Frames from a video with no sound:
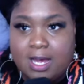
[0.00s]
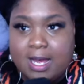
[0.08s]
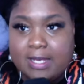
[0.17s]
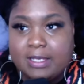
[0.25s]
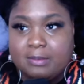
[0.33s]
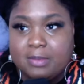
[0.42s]

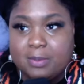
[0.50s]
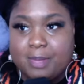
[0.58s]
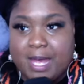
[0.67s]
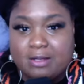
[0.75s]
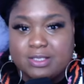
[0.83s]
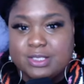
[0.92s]
I am
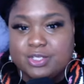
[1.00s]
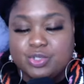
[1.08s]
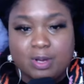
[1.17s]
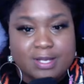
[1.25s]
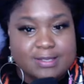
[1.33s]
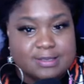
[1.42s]
about to
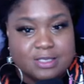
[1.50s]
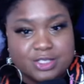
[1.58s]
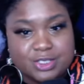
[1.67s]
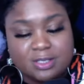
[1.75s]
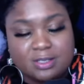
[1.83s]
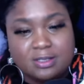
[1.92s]

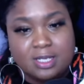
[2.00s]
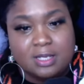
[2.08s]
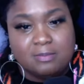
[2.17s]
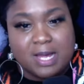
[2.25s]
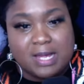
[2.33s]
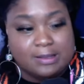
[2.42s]
transition
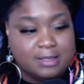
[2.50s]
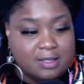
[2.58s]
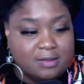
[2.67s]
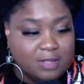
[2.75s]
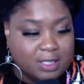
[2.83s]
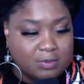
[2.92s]
in my
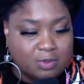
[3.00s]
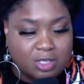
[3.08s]
giving.